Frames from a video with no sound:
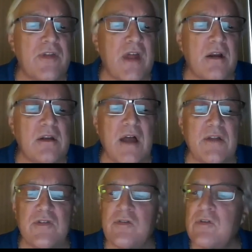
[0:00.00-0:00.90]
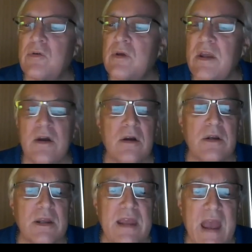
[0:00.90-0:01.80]
Not a lot to do here, an
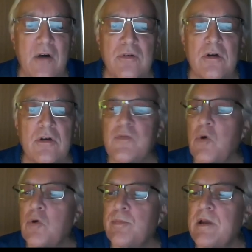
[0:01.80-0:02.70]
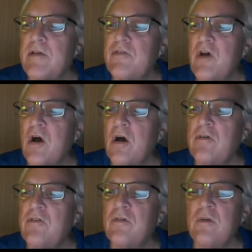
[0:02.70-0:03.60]
account of Coldplay
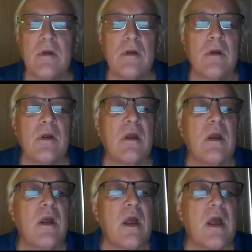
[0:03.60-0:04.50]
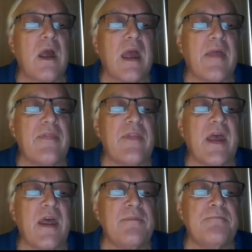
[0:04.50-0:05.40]
songs. And
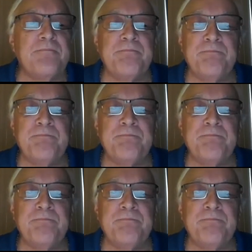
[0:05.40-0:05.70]
then